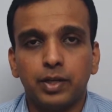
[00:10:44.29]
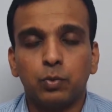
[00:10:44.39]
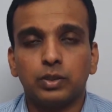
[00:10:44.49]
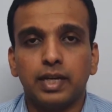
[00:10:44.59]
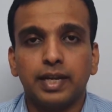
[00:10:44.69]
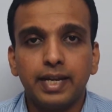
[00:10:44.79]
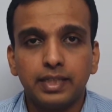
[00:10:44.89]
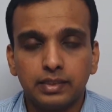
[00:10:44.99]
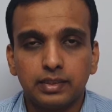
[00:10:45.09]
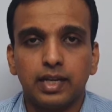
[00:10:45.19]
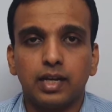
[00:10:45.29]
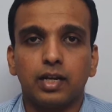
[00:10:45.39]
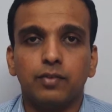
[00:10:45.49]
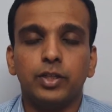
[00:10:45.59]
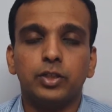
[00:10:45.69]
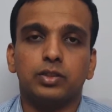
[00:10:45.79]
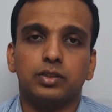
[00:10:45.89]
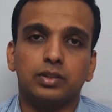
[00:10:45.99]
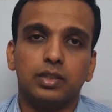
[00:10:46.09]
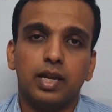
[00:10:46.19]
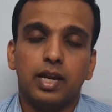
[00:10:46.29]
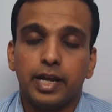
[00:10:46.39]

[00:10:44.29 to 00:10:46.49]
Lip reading: It was against their convictions.